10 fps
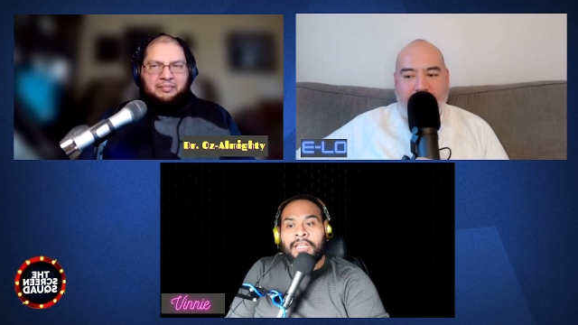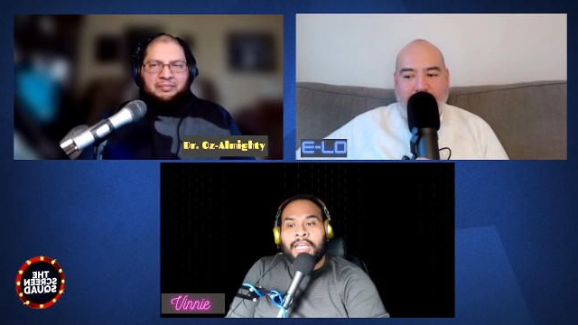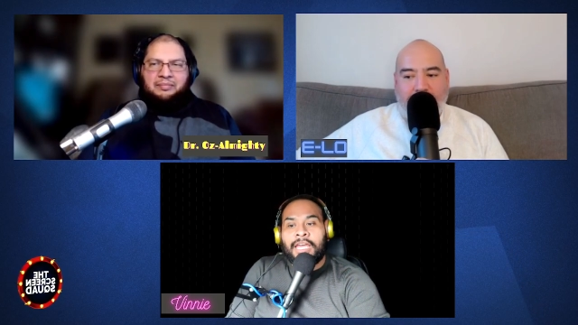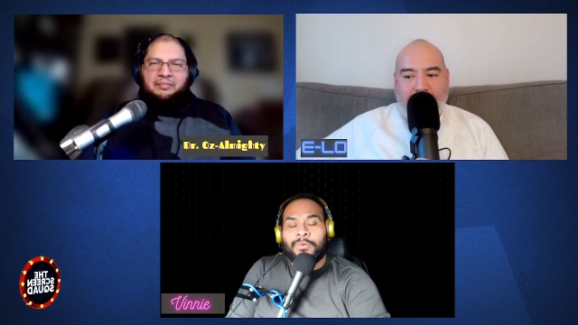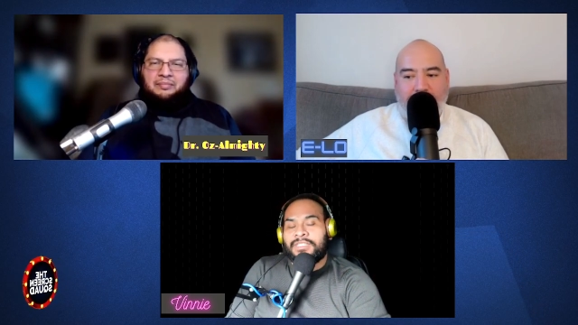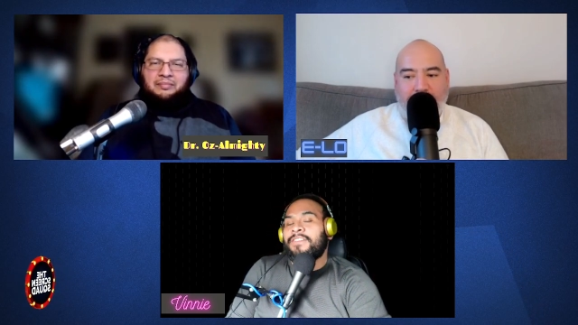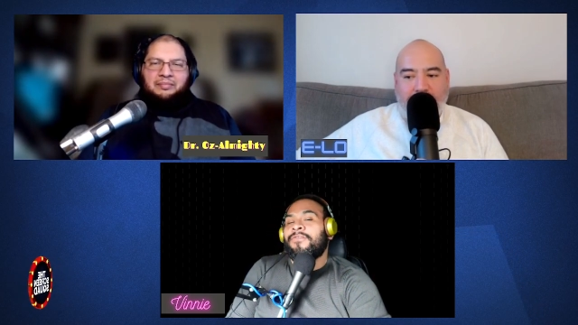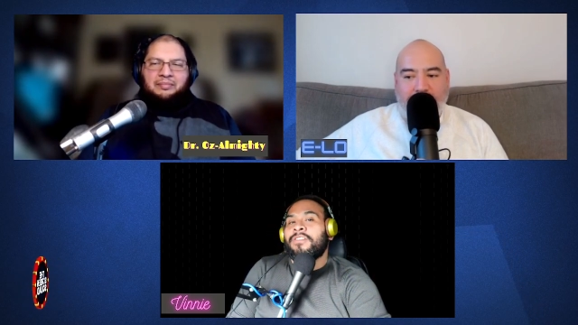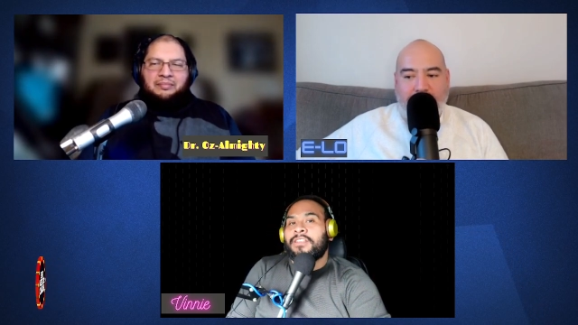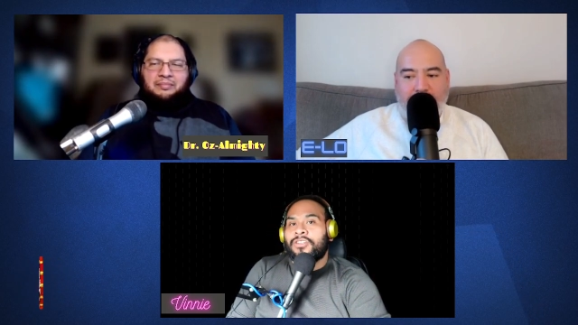Speaker 1: It was
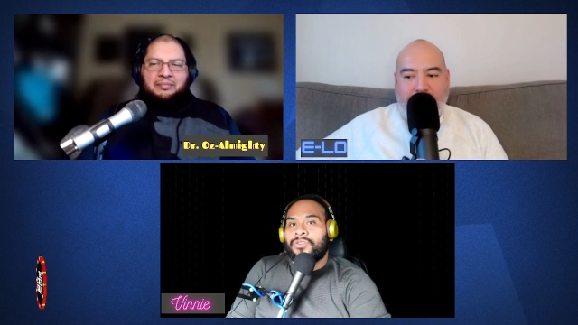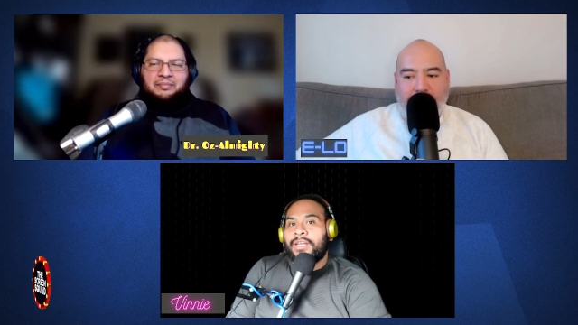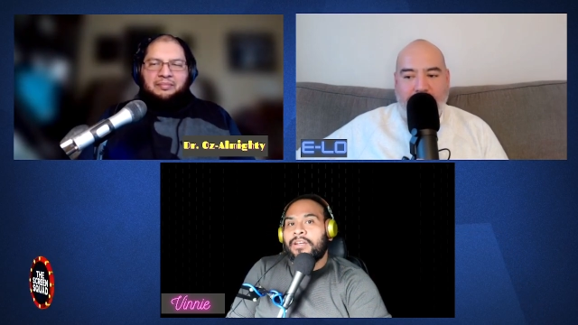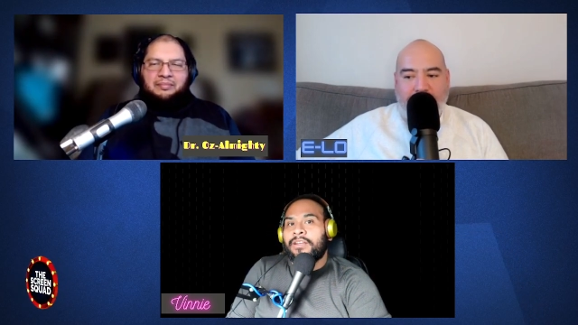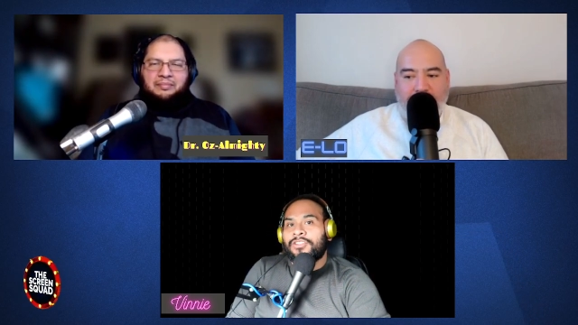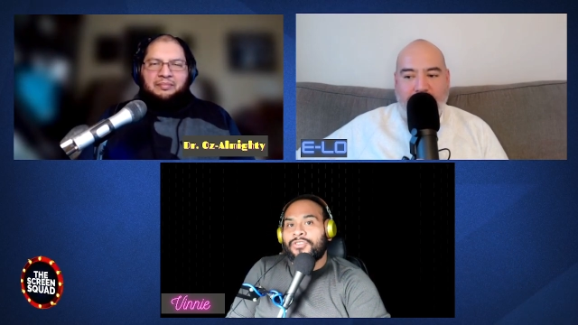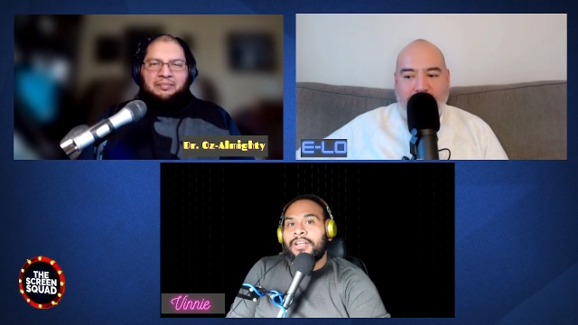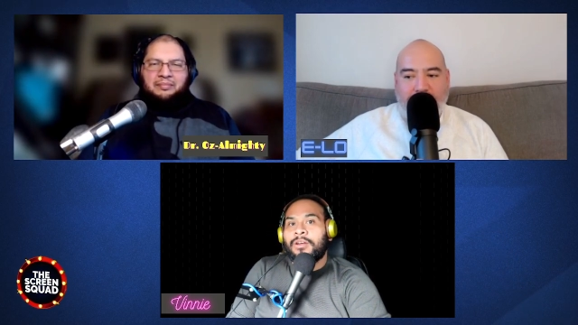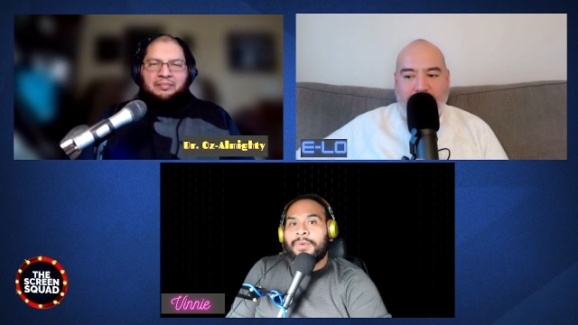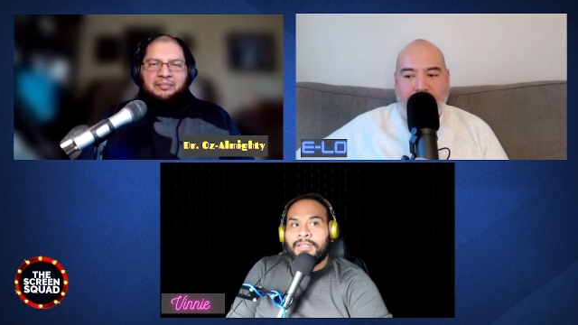different than the trailer. The
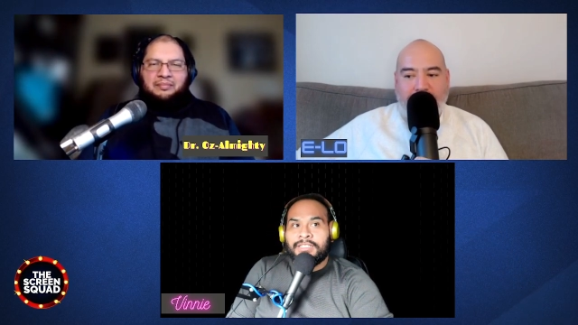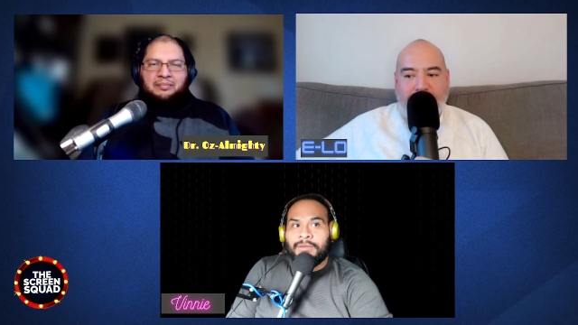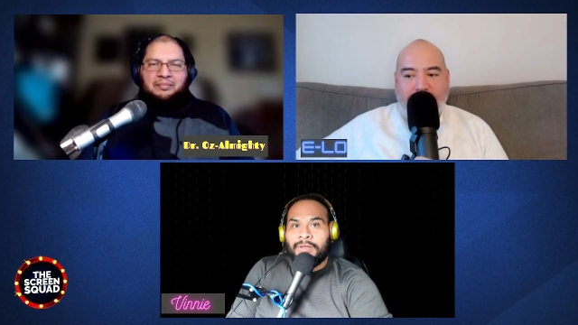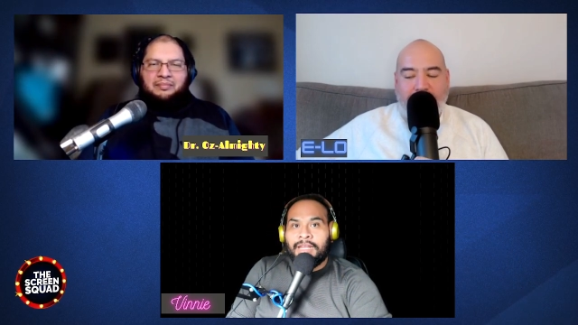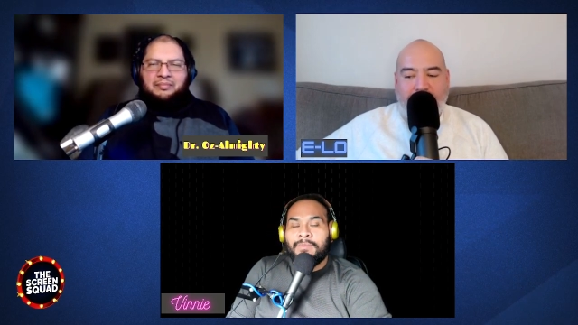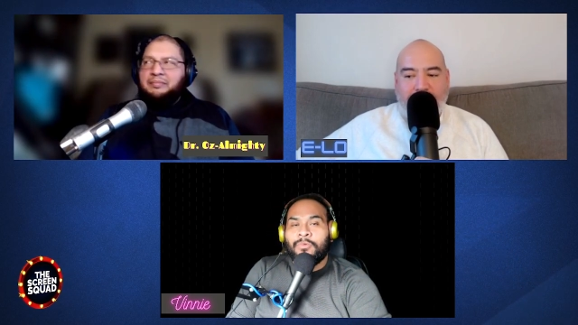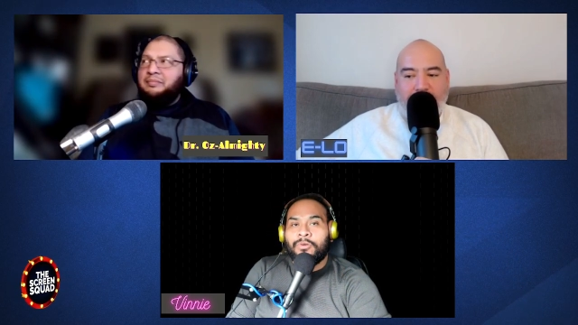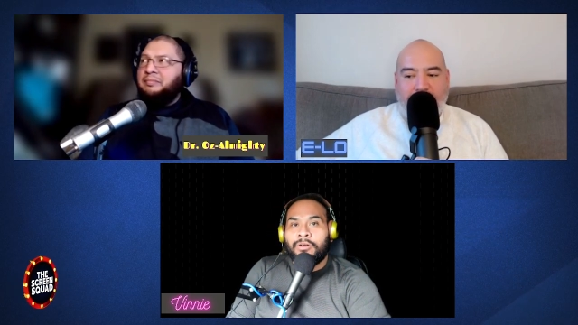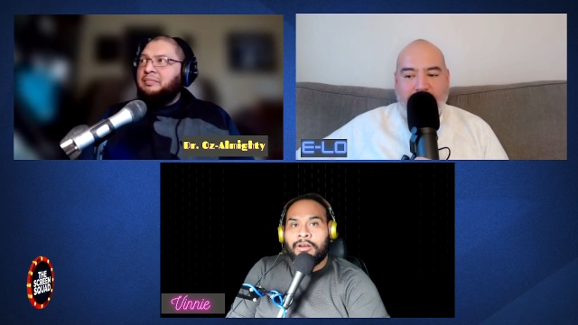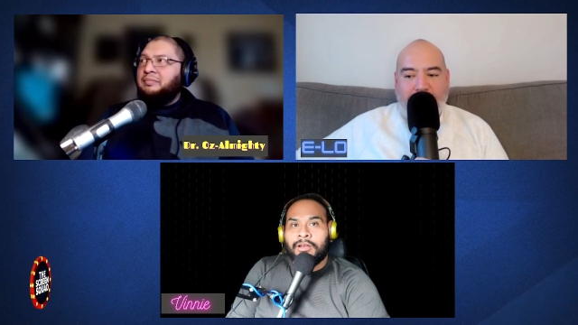trailer made it seem a lot
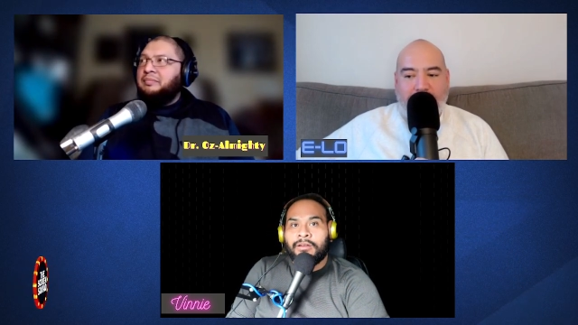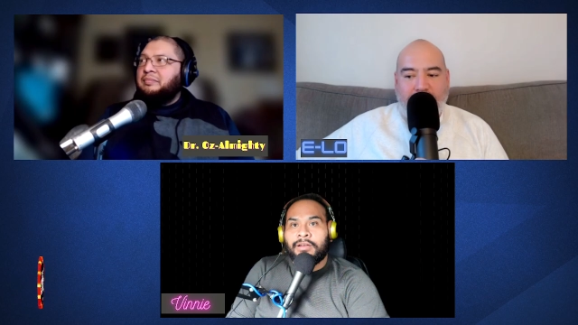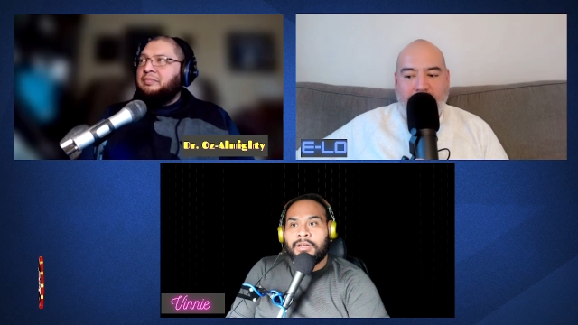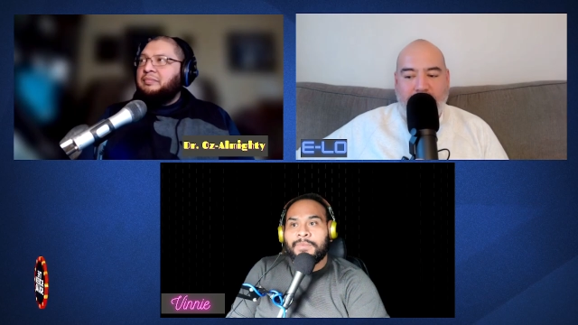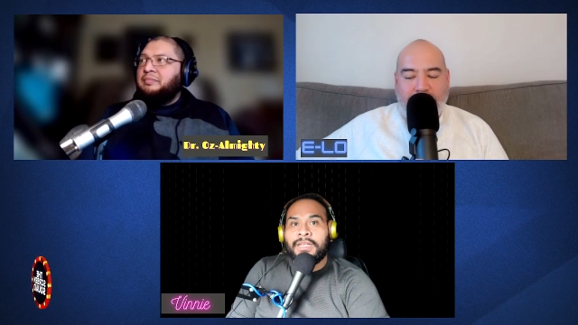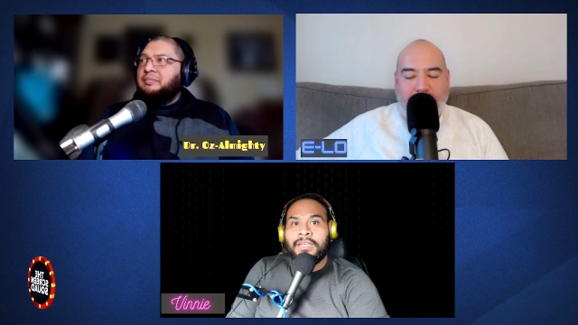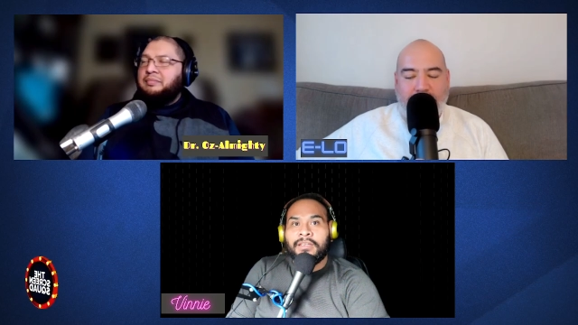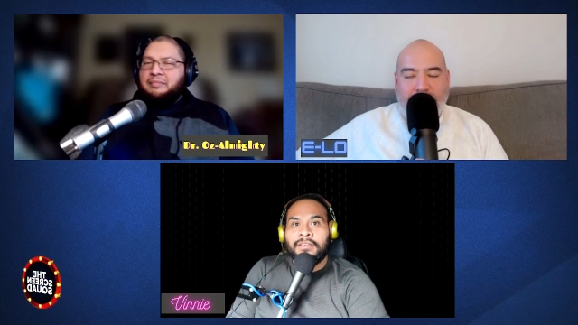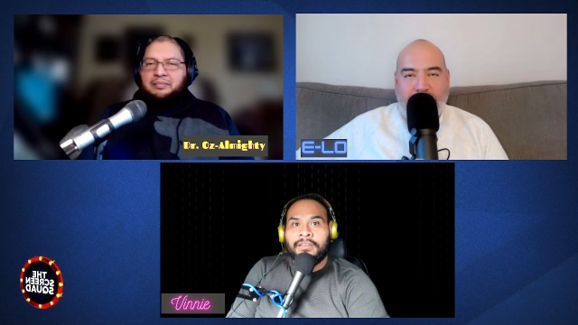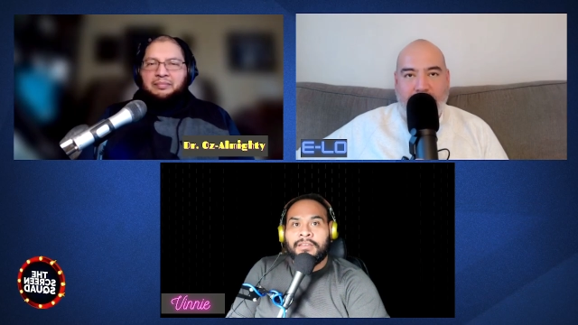more comedic,